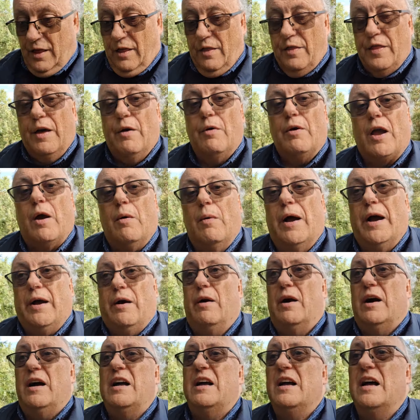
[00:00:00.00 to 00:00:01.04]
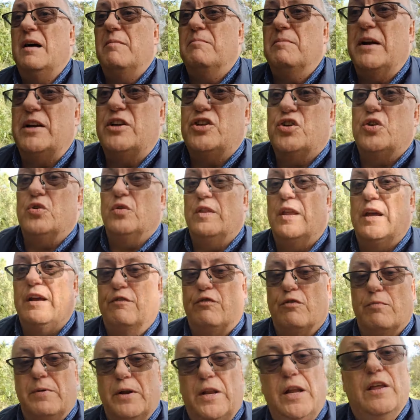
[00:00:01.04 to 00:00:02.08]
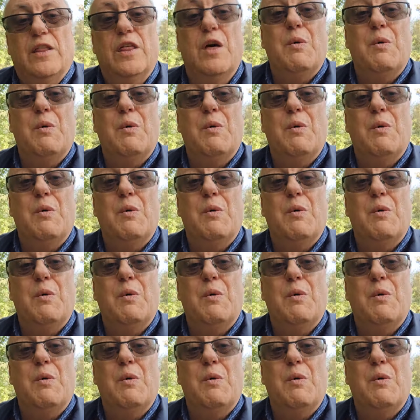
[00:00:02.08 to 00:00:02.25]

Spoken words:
they'll go out and make sure that everybody in